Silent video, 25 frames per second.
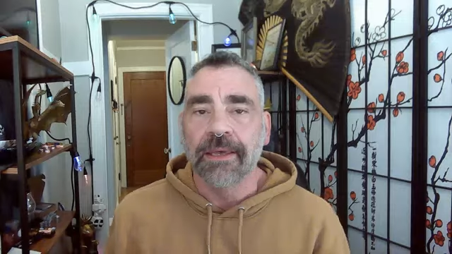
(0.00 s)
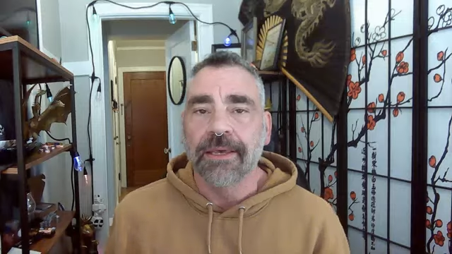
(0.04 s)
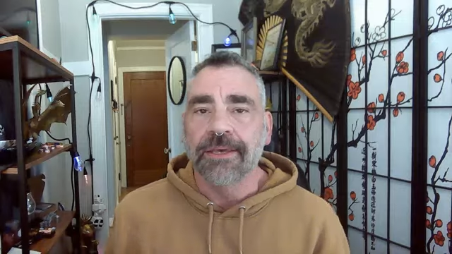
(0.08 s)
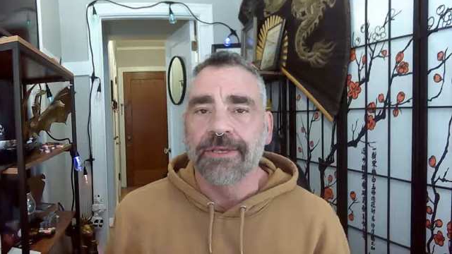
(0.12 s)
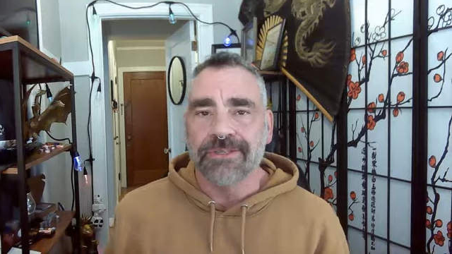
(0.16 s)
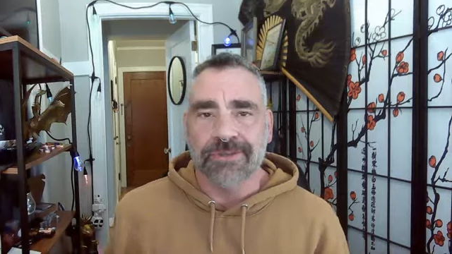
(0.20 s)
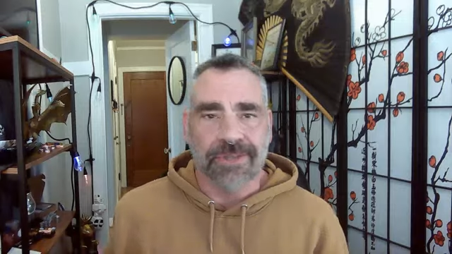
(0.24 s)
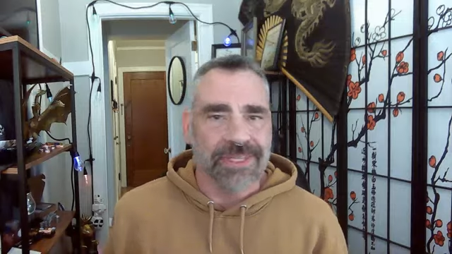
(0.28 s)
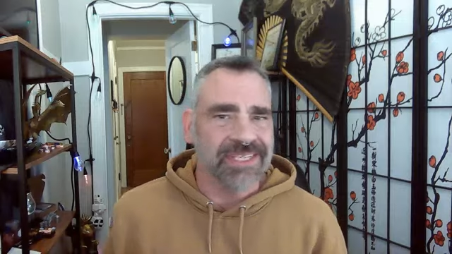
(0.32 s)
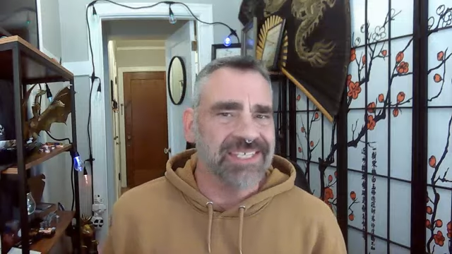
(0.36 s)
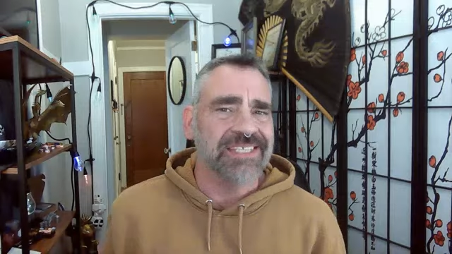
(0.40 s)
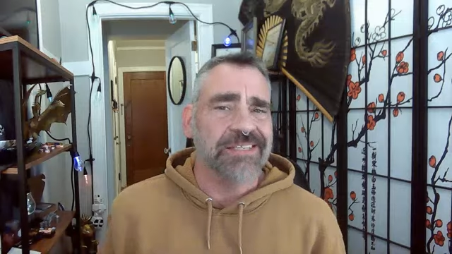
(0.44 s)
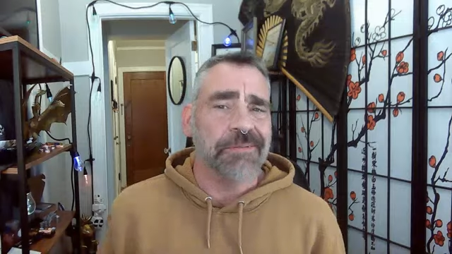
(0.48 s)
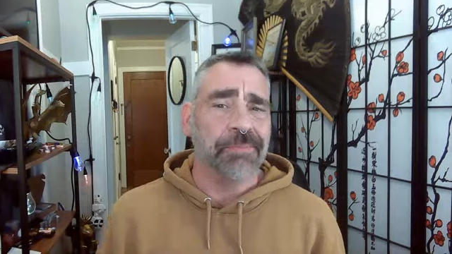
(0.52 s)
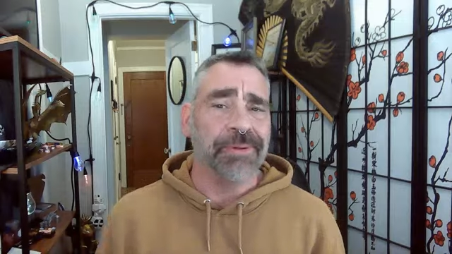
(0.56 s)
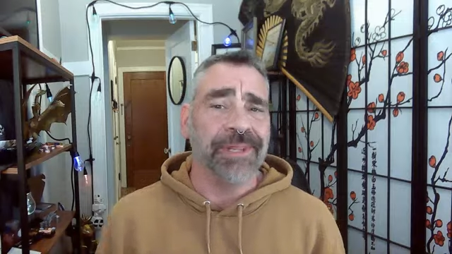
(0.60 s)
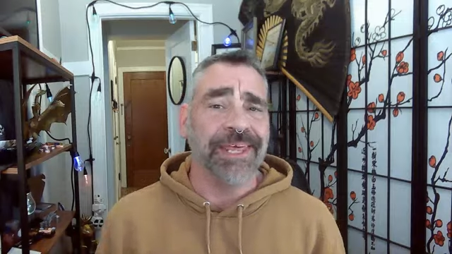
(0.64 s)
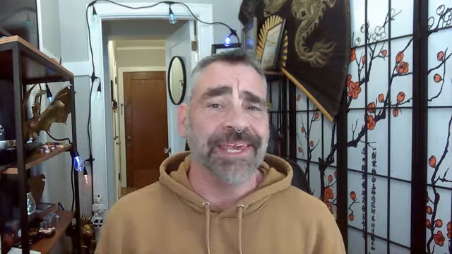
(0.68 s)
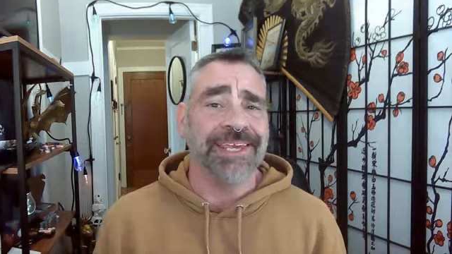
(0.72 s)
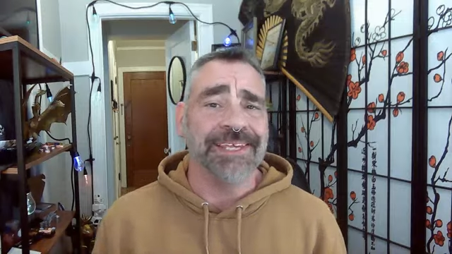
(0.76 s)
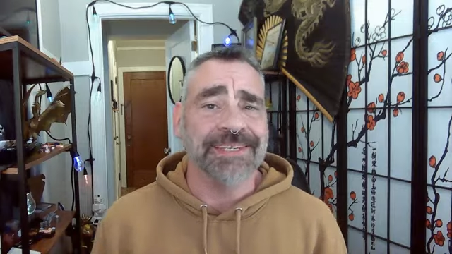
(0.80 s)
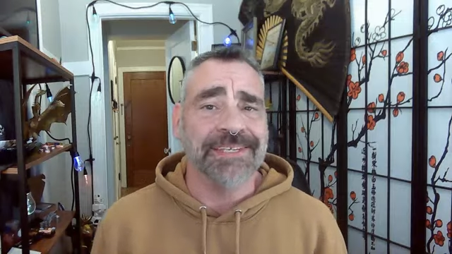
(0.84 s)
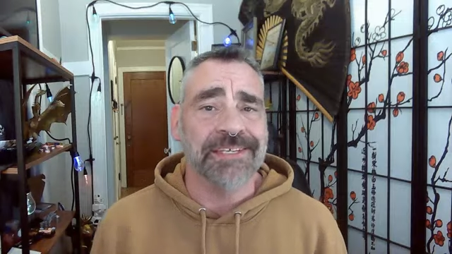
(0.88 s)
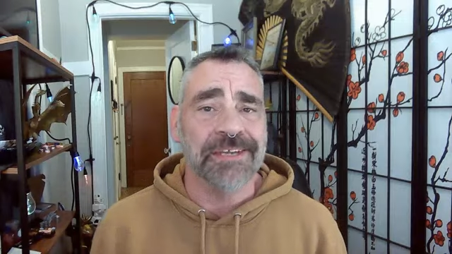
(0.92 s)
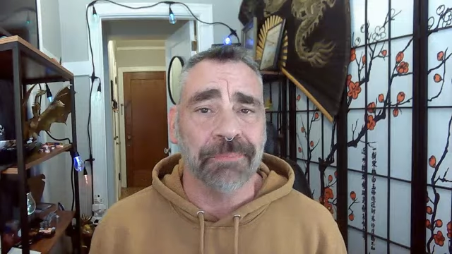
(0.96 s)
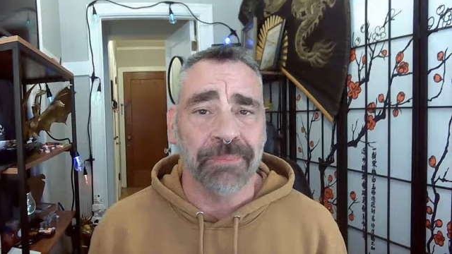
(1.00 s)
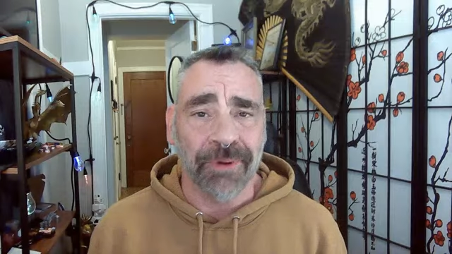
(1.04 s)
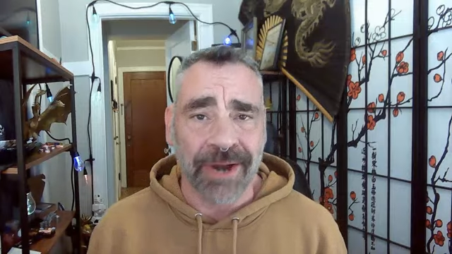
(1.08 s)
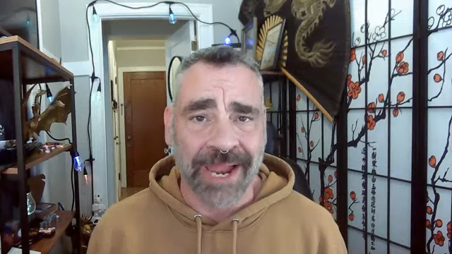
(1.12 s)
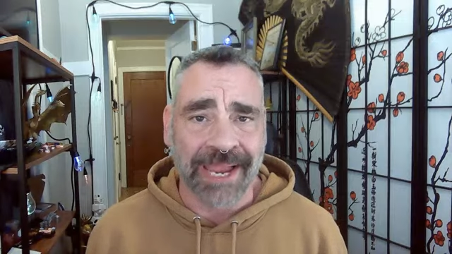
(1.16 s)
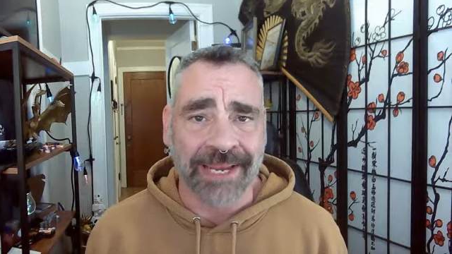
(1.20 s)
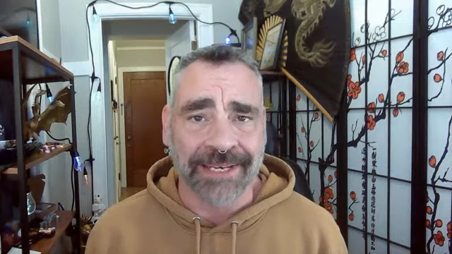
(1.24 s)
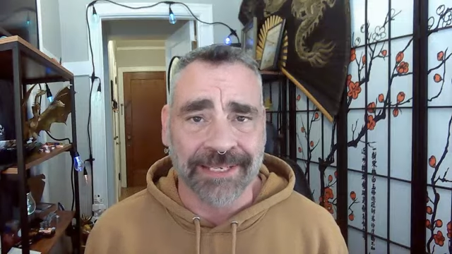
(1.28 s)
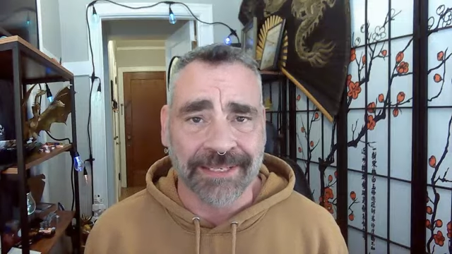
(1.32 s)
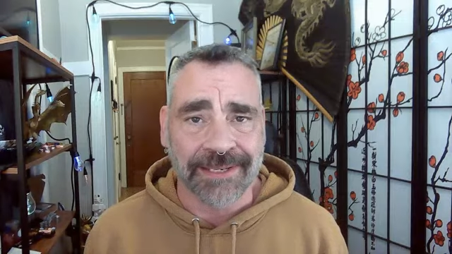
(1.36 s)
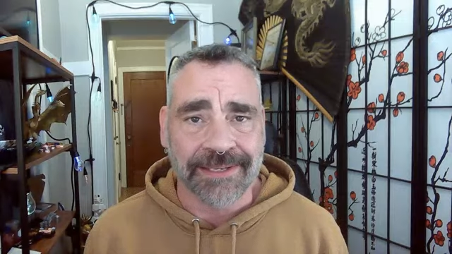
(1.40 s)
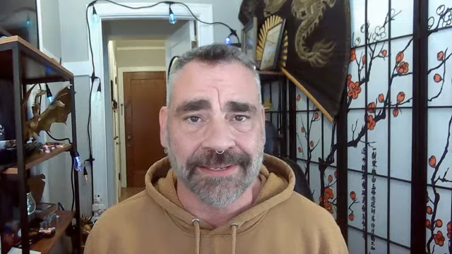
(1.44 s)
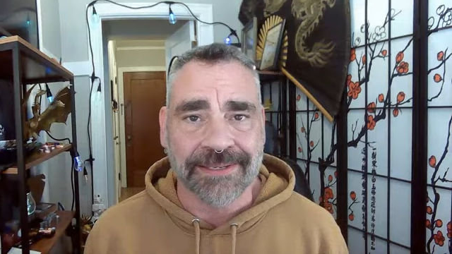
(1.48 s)
So this is the place to
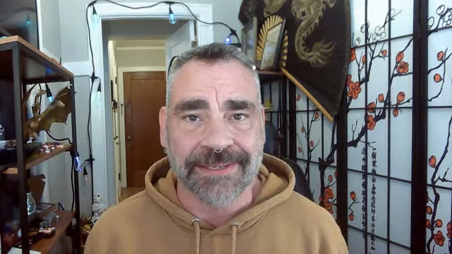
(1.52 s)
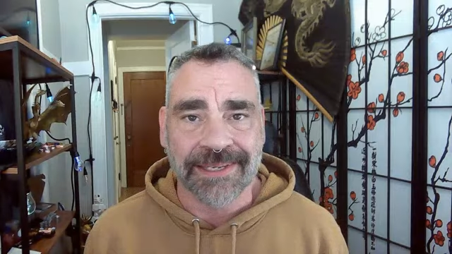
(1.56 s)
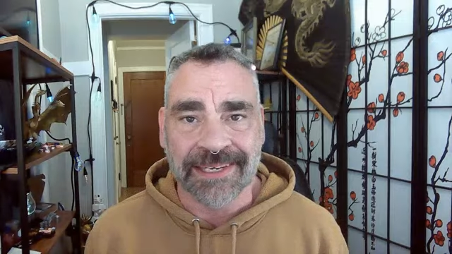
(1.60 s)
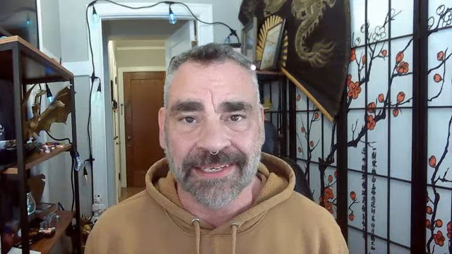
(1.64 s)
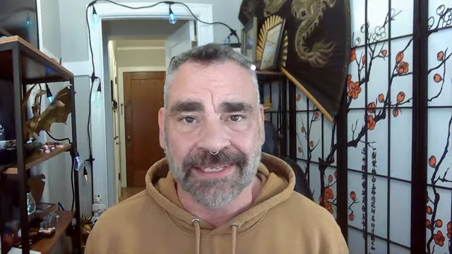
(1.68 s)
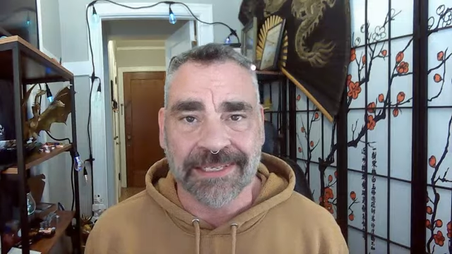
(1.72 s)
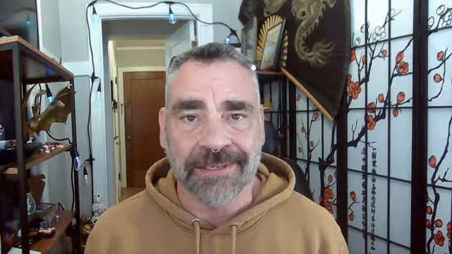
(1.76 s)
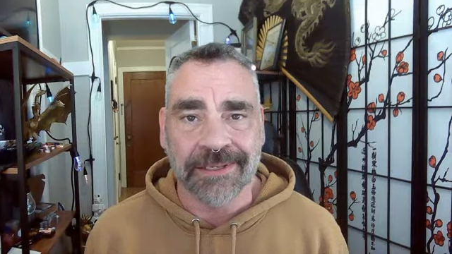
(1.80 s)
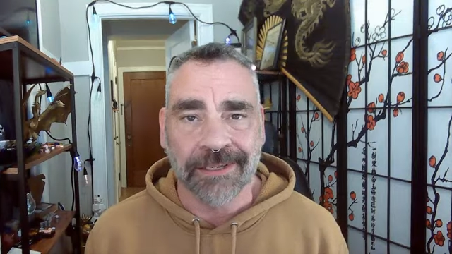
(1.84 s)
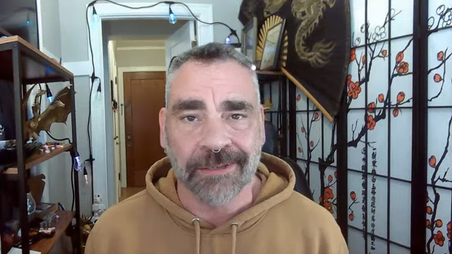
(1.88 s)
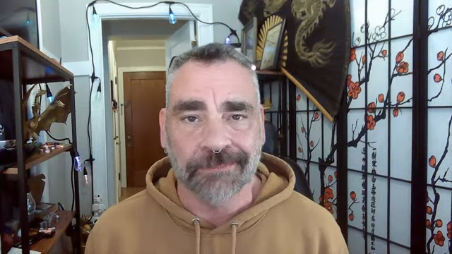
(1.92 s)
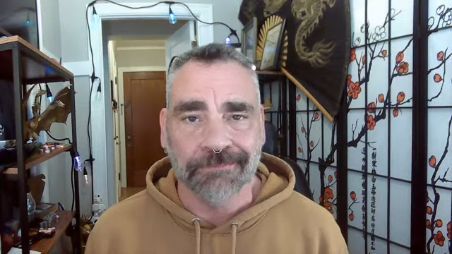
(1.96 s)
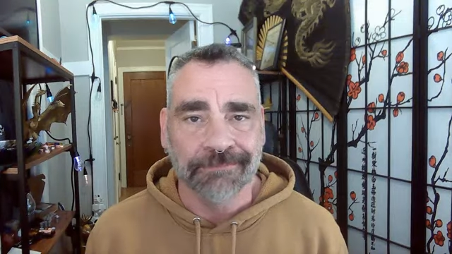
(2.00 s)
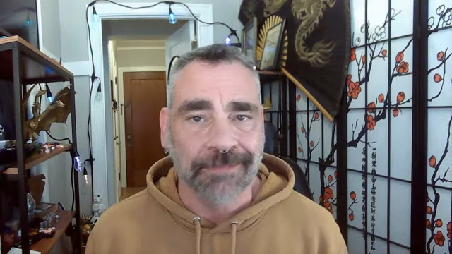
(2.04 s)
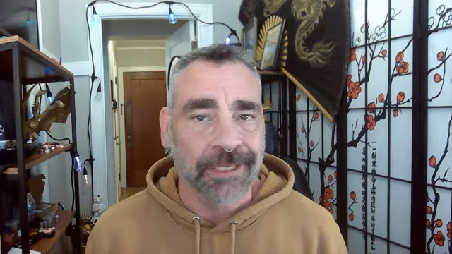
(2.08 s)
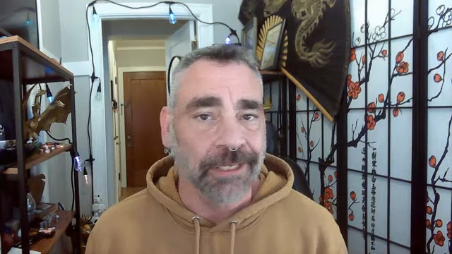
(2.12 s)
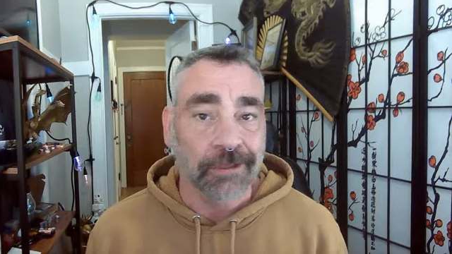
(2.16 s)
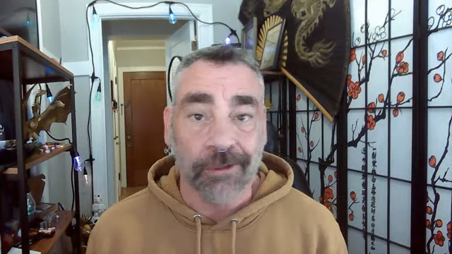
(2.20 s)
practice and to